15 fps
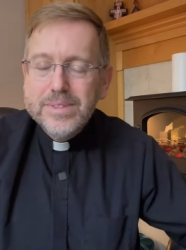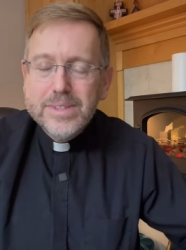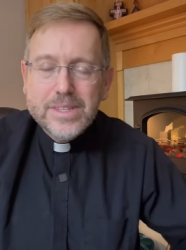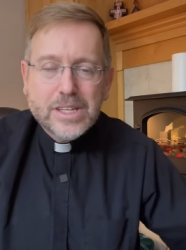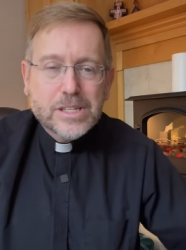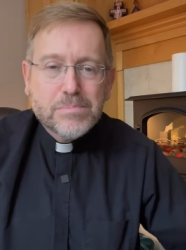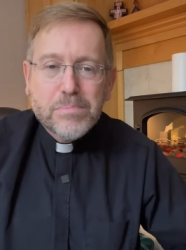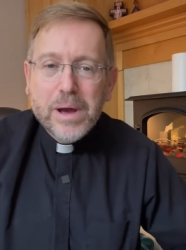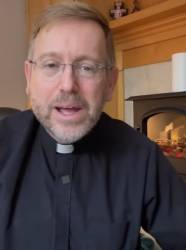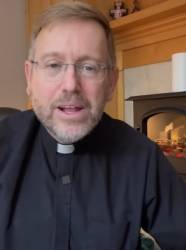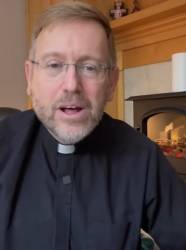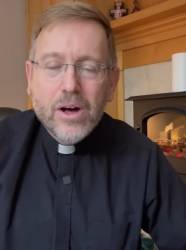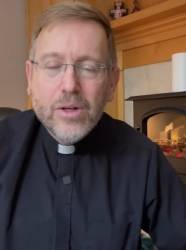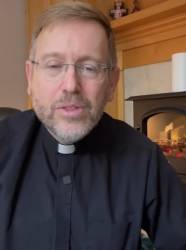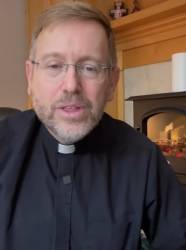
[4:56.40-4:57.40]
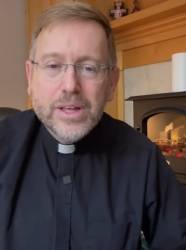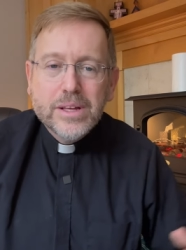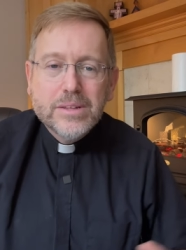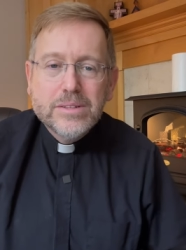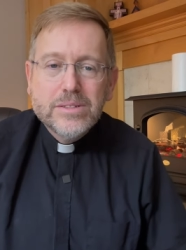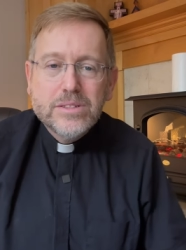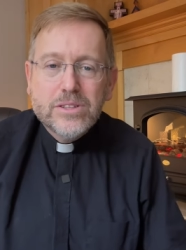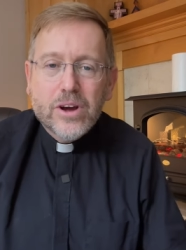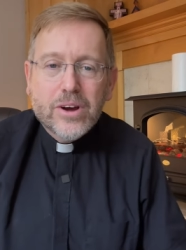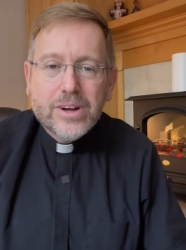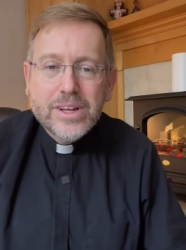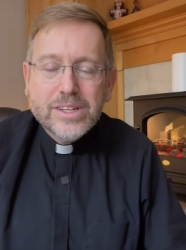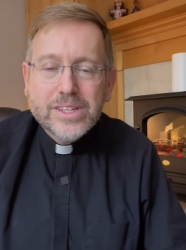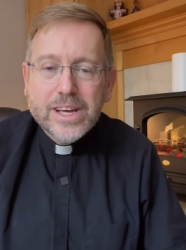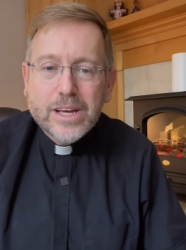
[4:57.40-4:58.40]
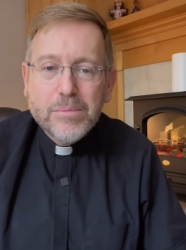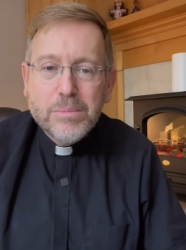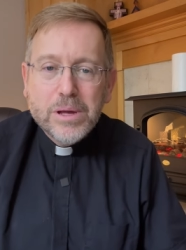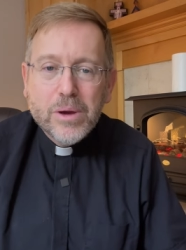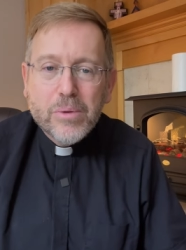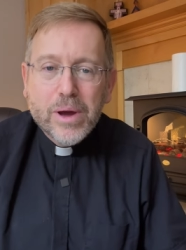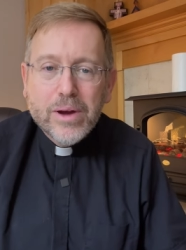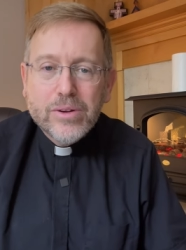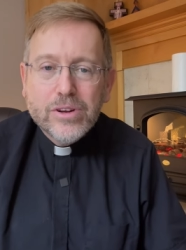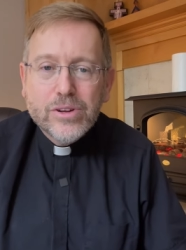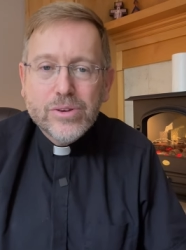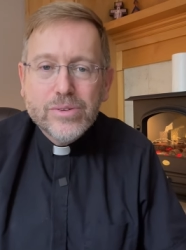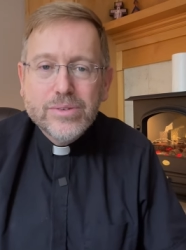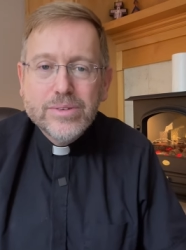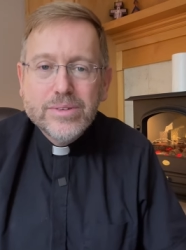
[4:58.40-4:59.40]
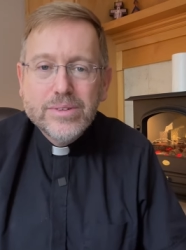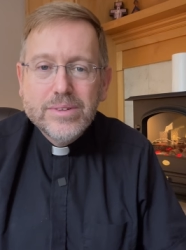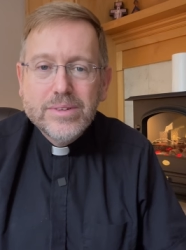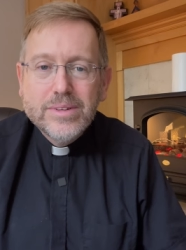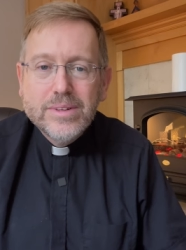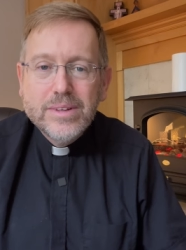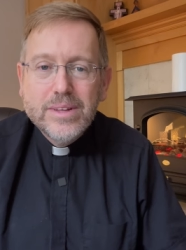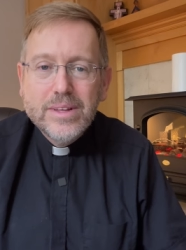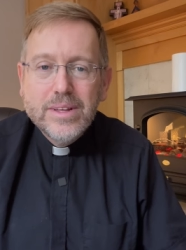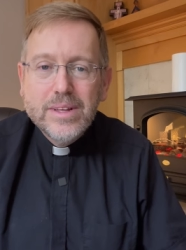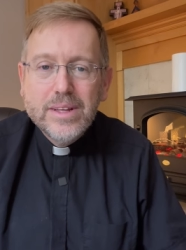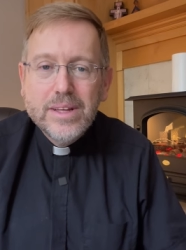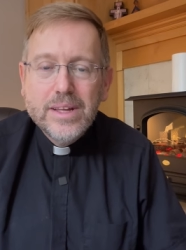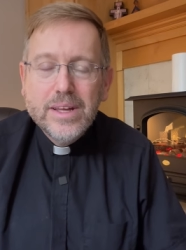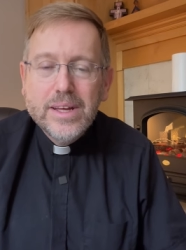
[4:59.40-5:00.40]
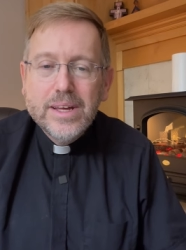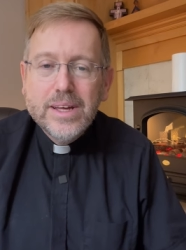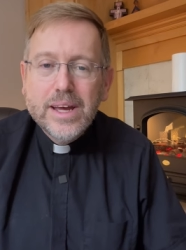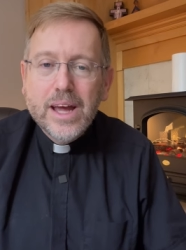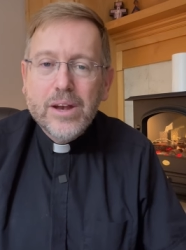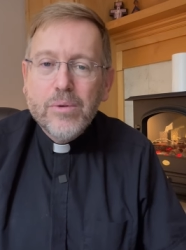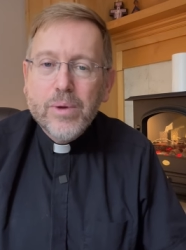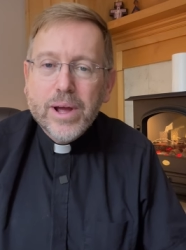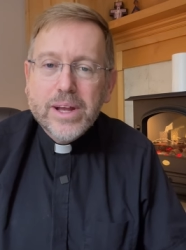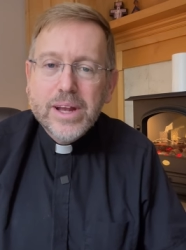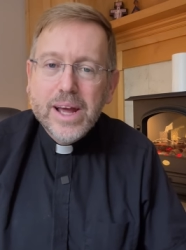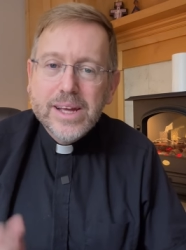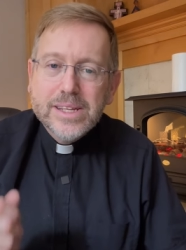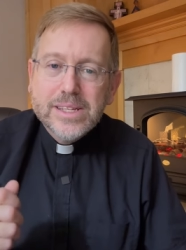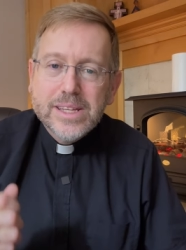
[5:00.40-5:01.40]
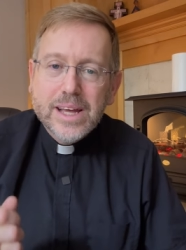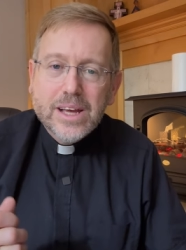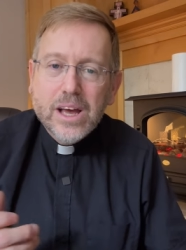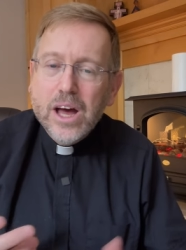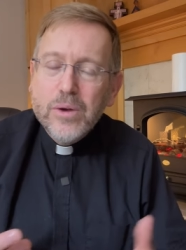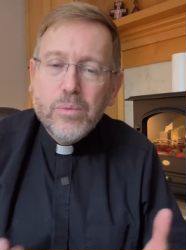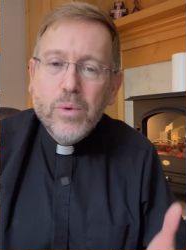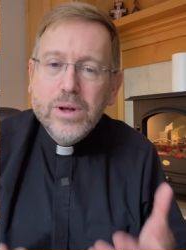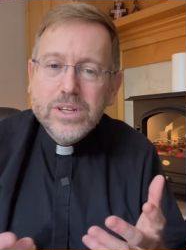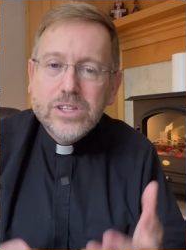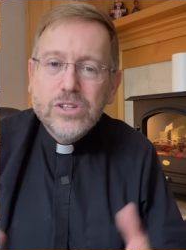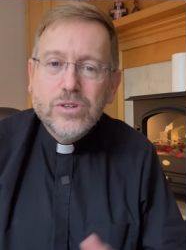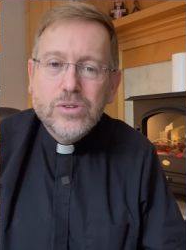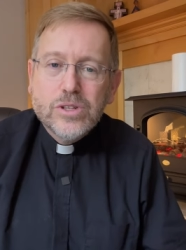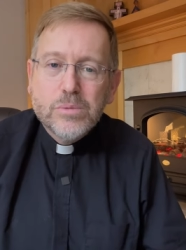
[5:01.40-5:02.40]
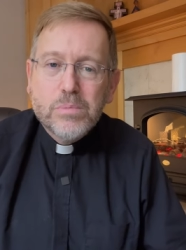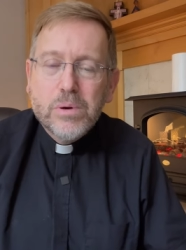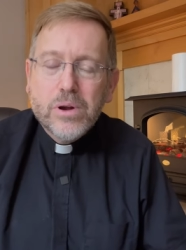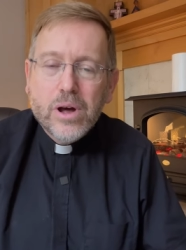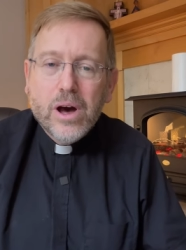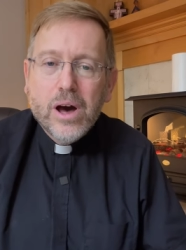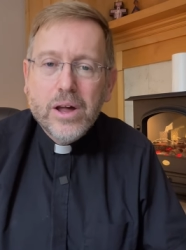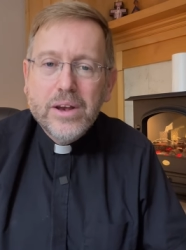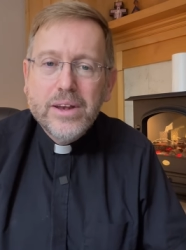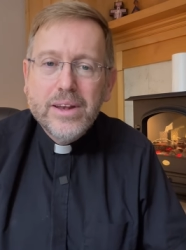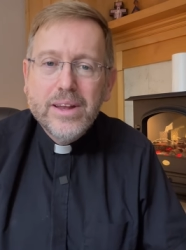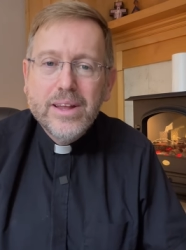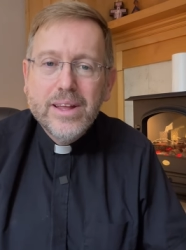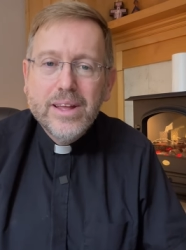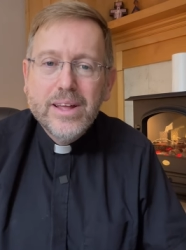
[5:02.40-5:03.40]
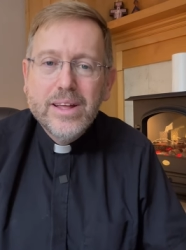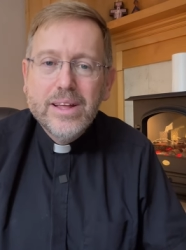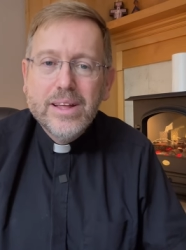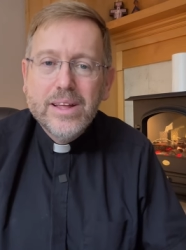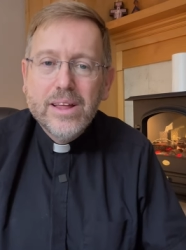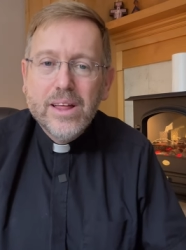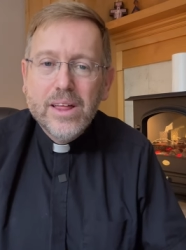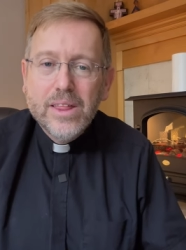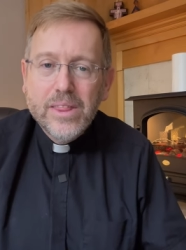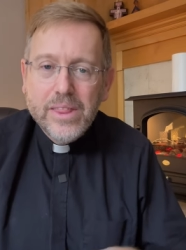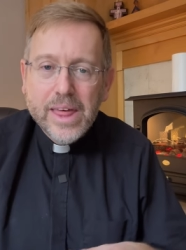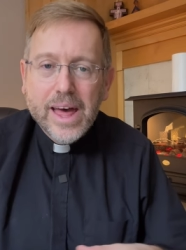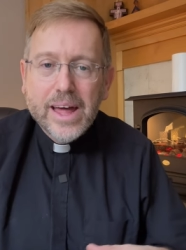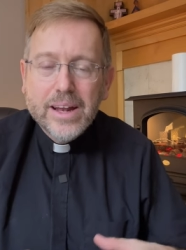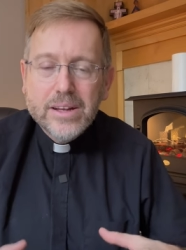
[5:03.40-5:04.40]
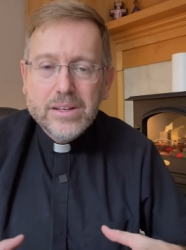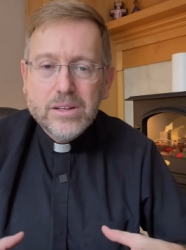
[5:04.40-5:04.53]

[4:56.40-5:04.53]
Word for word: Despite all the darkness that could be around you, and recognize that God wants you to put on that